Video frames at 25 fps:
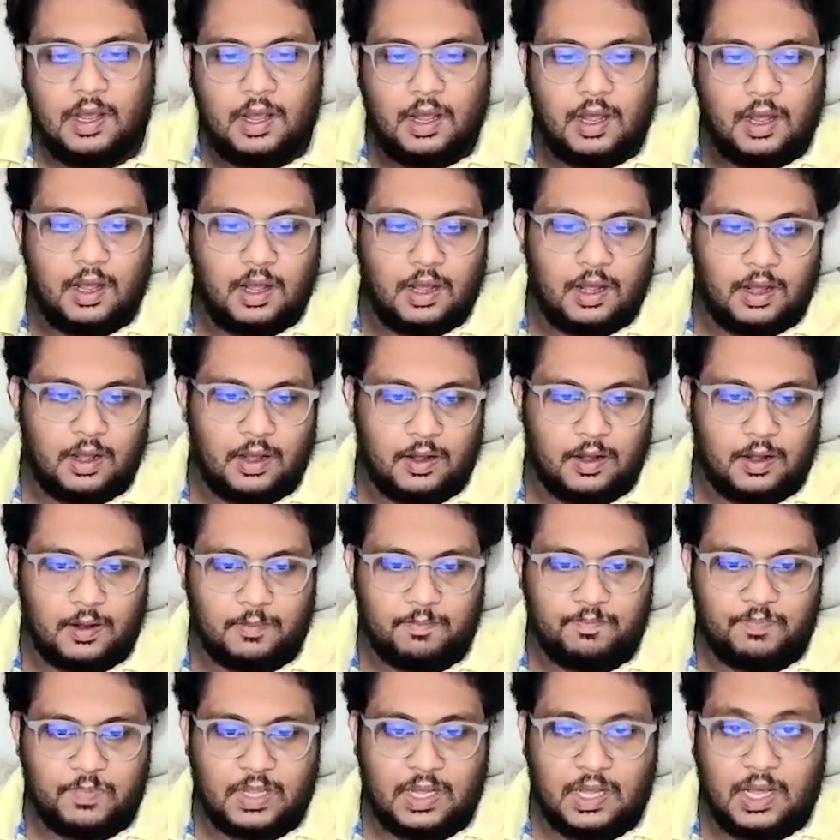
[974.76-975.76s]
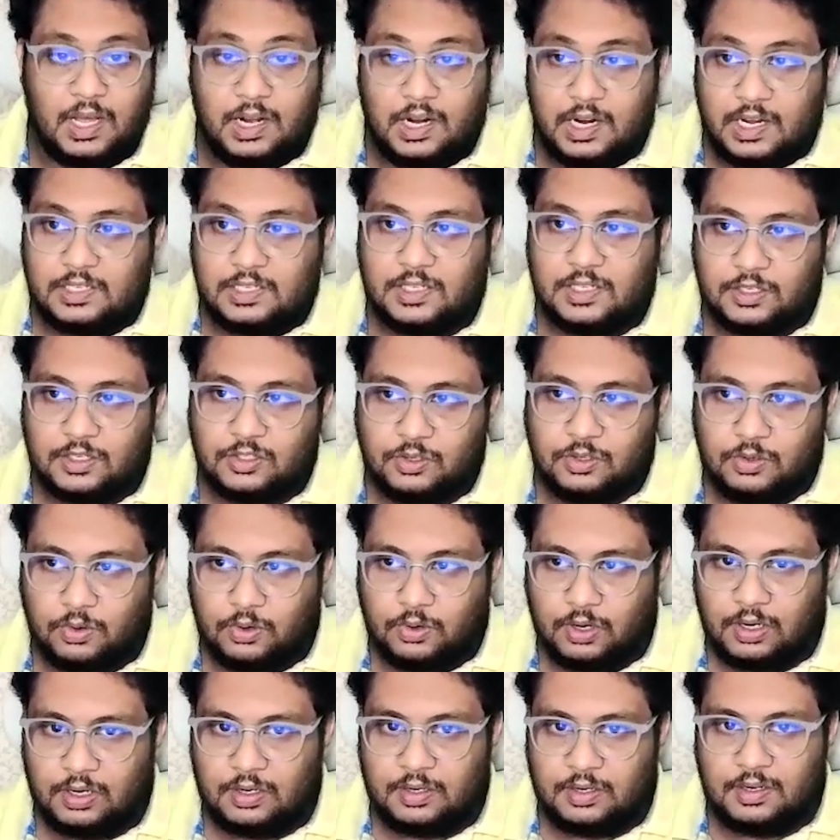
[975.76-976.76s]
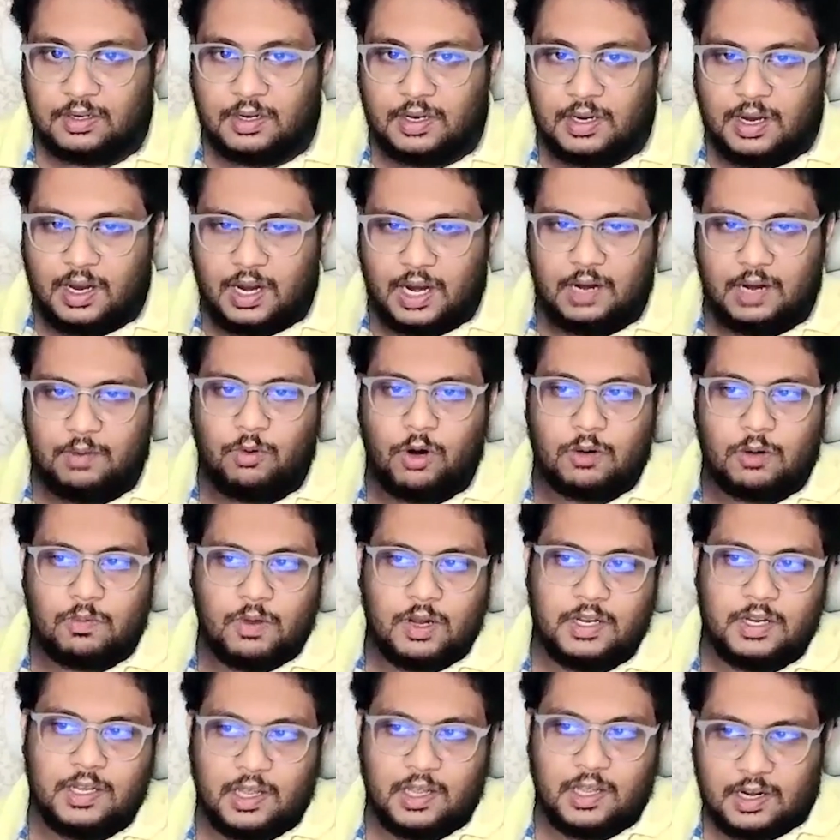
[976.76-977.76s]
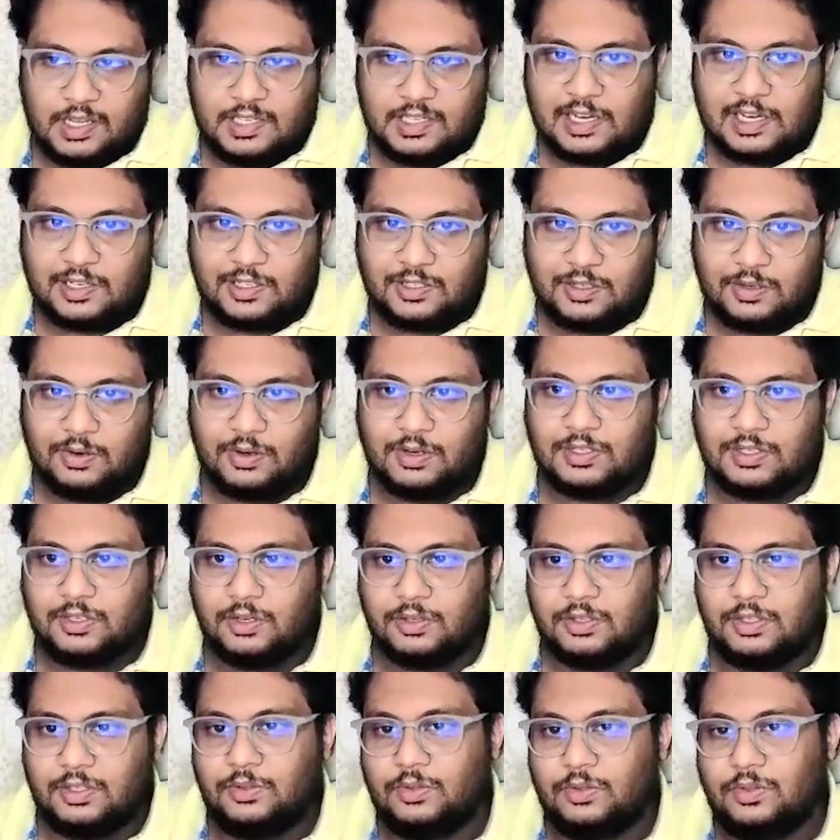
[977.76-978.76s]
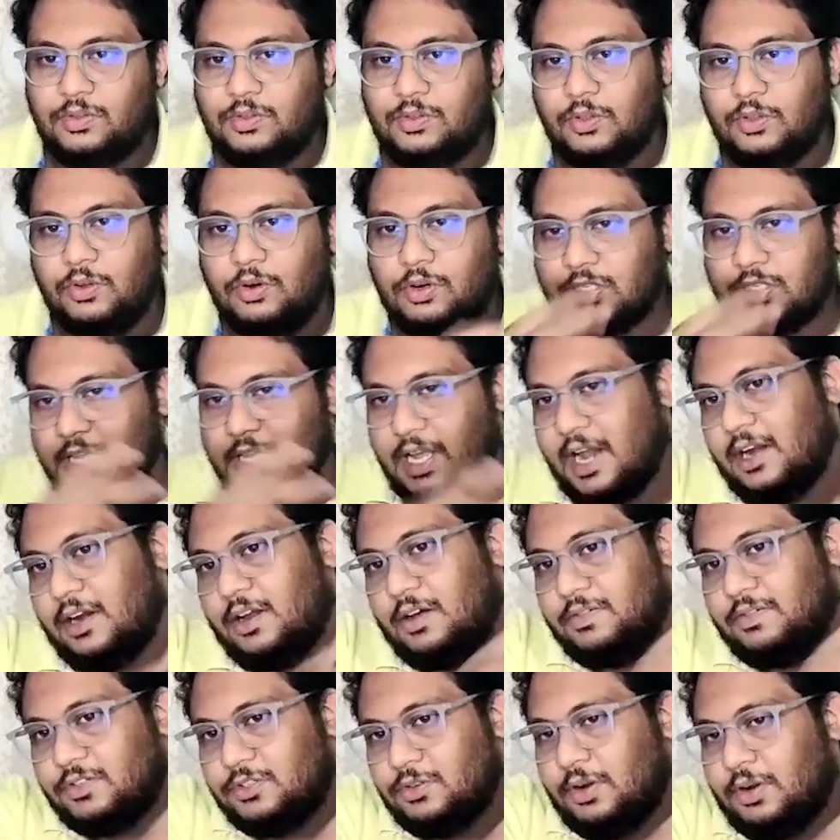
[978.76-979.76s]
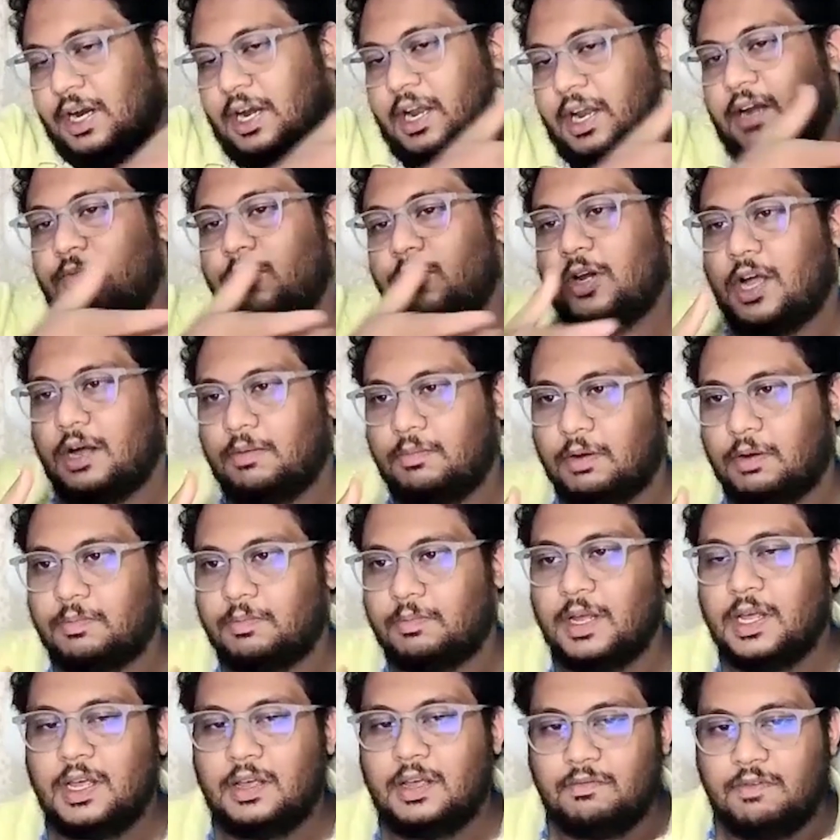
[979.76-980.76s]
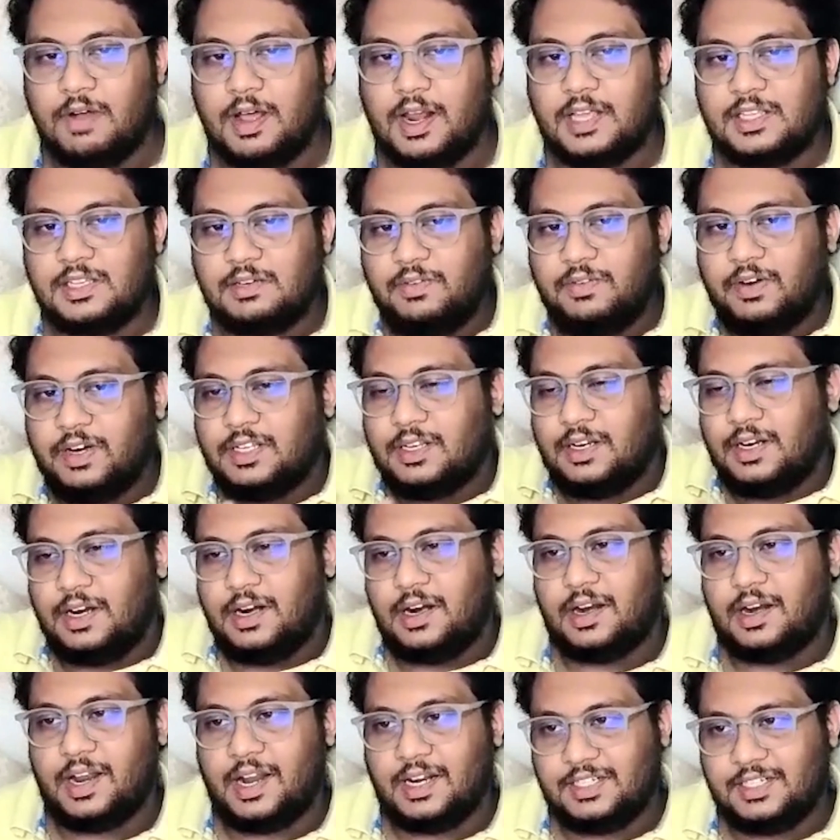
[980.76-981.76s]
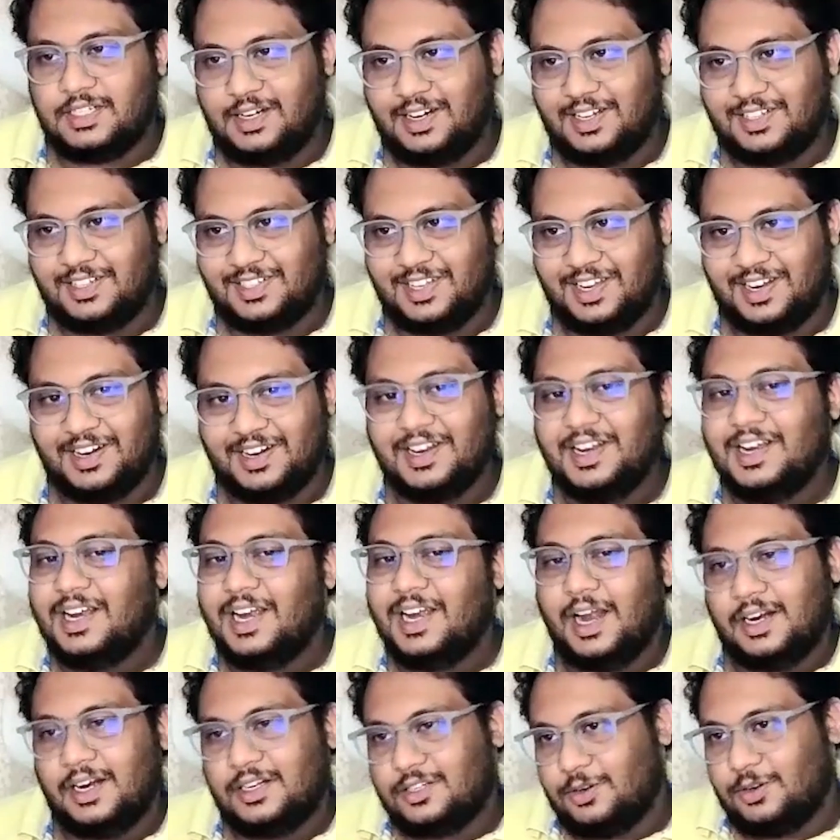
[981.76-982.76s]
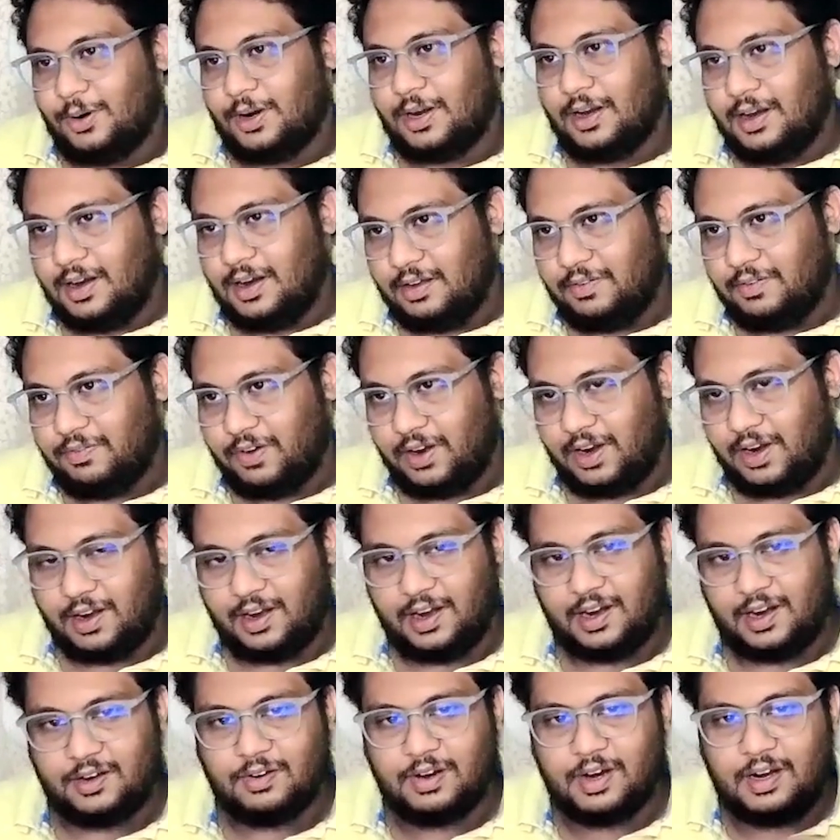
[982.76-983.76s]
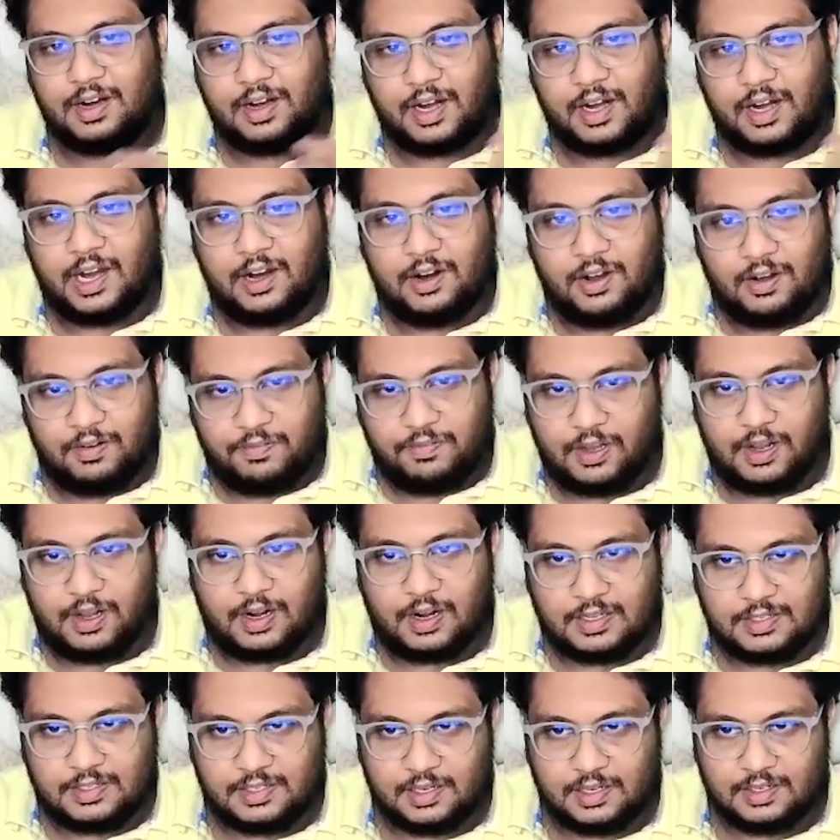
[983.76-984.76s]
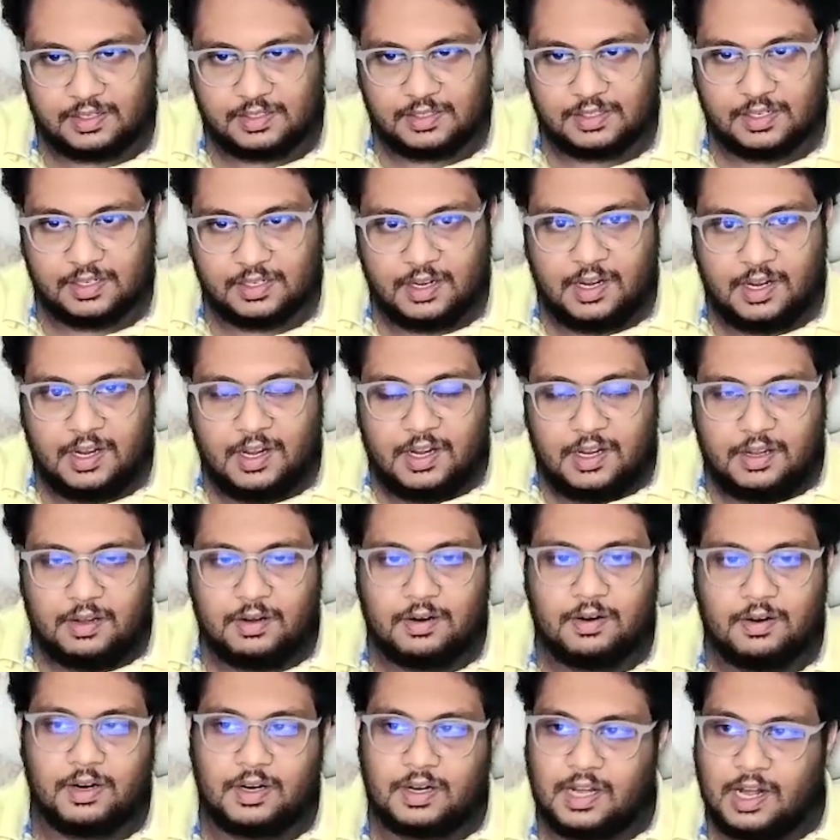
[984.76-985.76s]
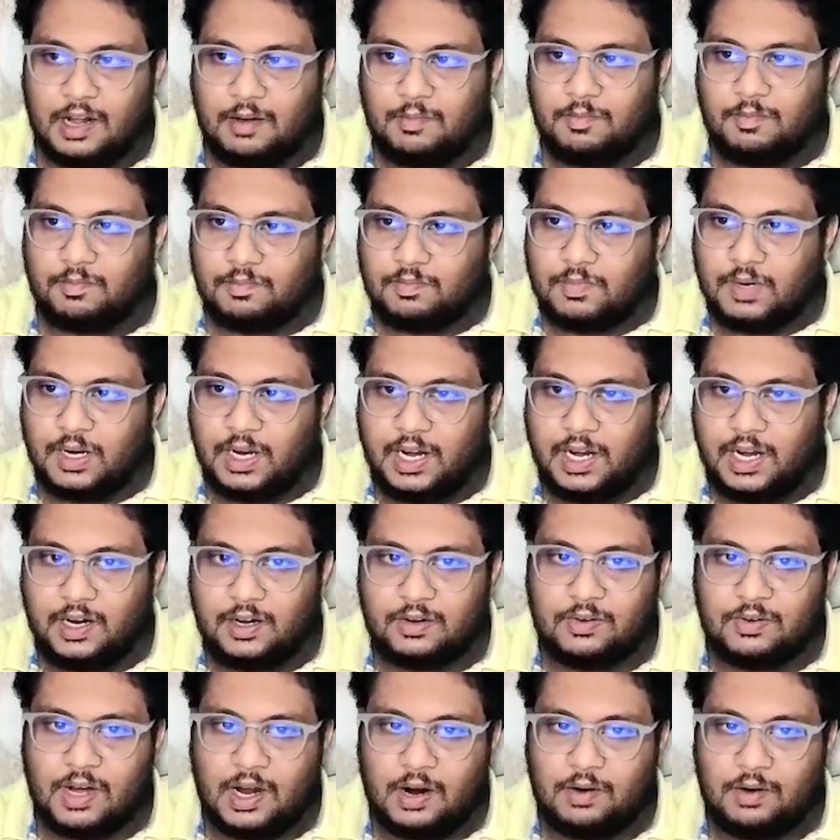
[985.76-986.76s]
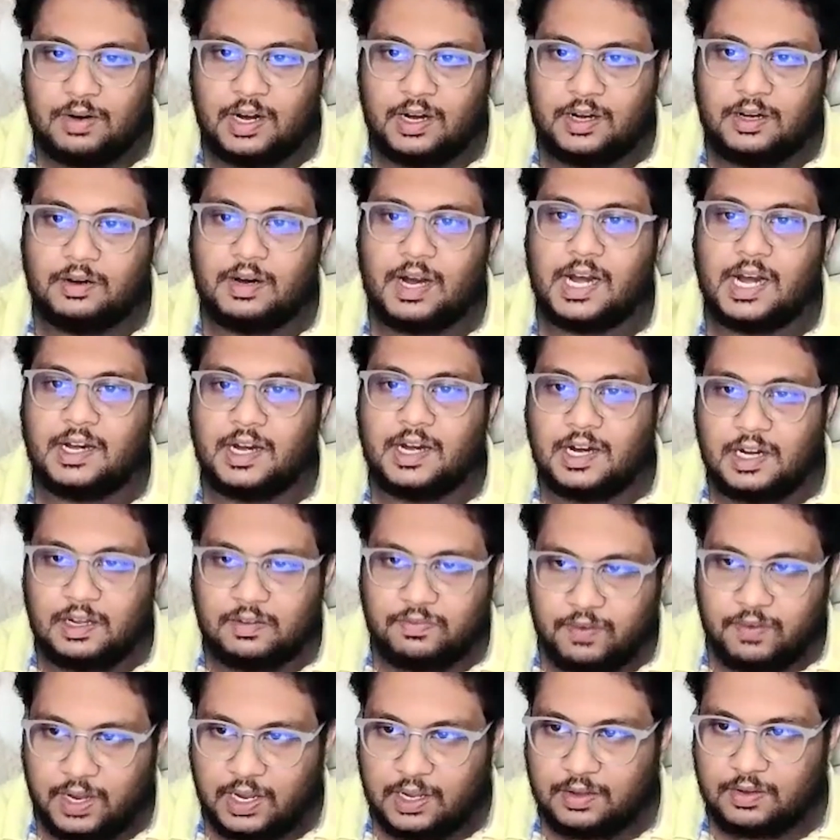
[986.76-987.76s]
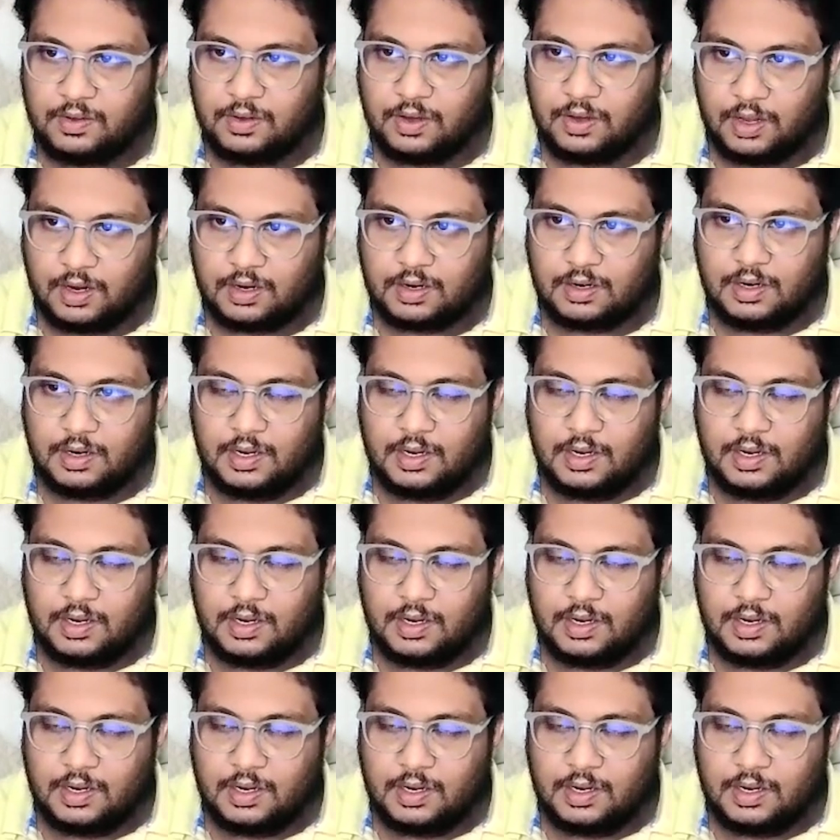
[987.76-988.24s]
a research goal, and what were your research goals? So those kind of storyline would come up. Whereas if it is an interaction design, it's totally different, right? You could trade off your research. You could come into how did you identify your